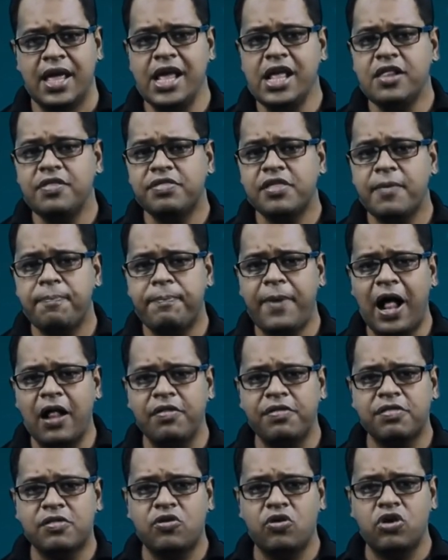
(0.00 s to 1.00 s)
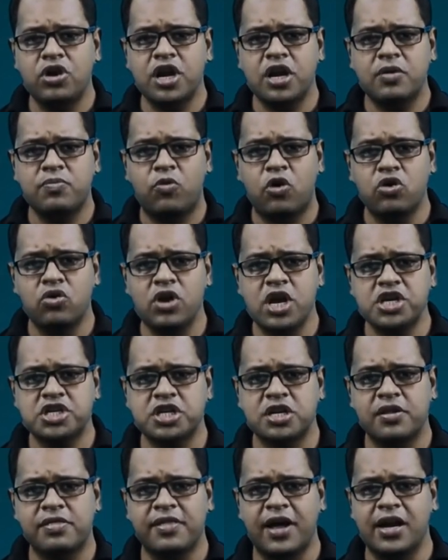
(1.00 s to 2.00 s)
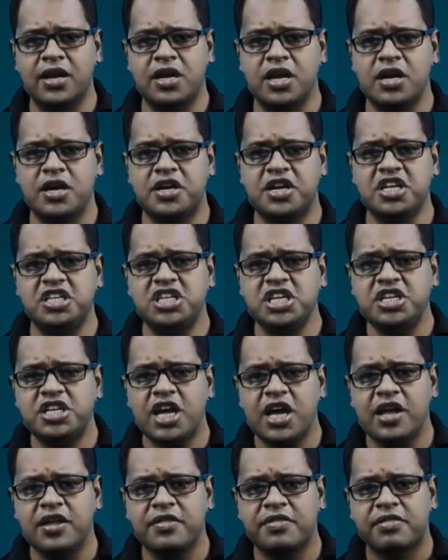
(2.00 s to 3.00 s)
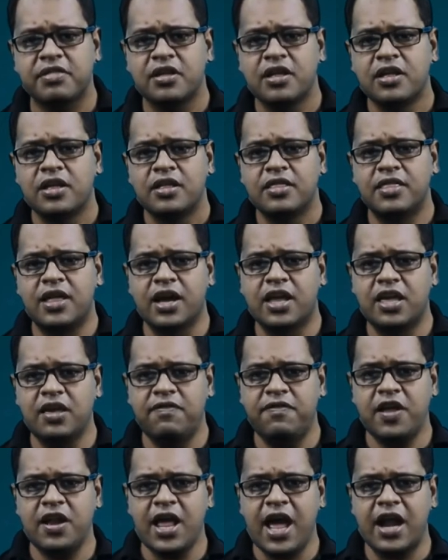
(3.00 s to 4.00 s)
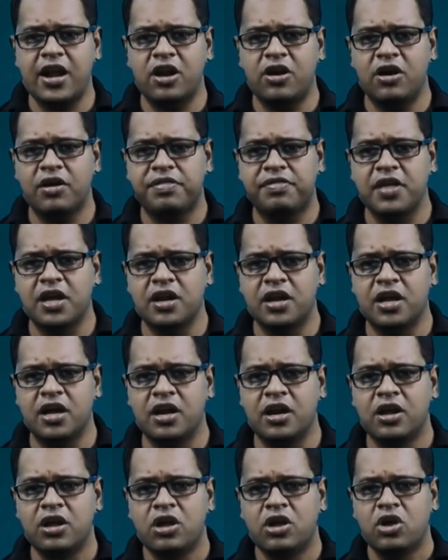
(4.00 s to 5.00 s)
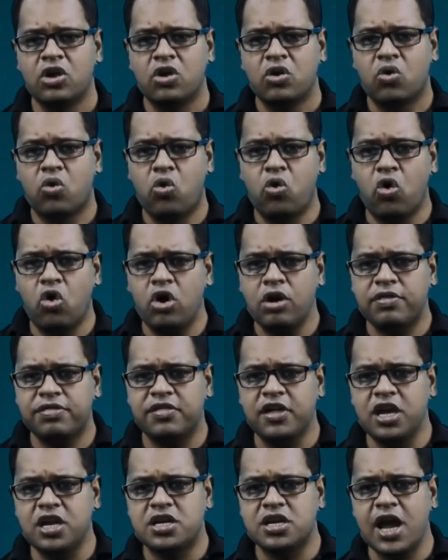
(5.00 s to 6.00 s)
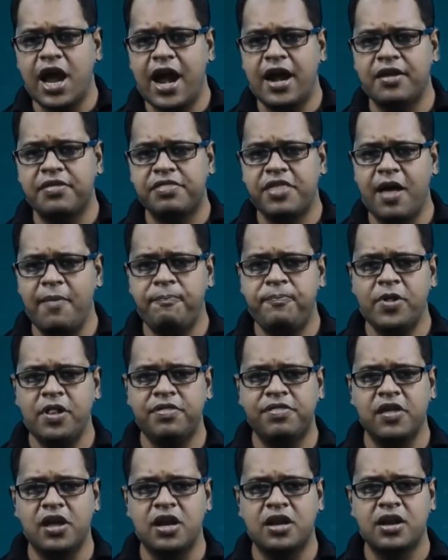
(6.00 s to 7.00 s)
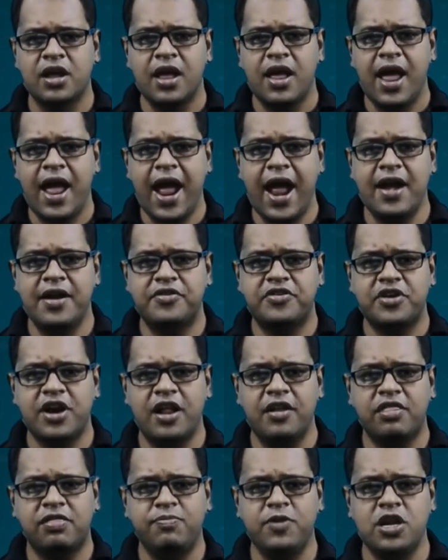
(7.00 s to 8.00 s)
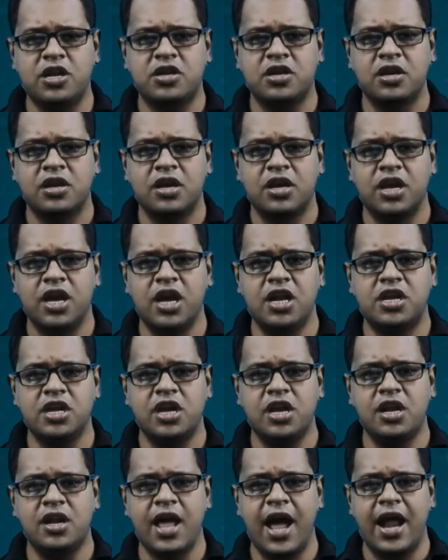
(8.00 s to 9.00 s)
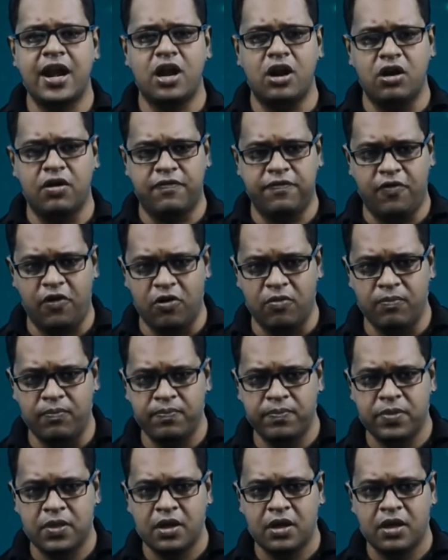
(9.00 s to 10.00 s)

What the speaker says: Hence, the pulse-coded modulation circuit digitizes the given analog signal, codes it and samples it and transmits it in analog form.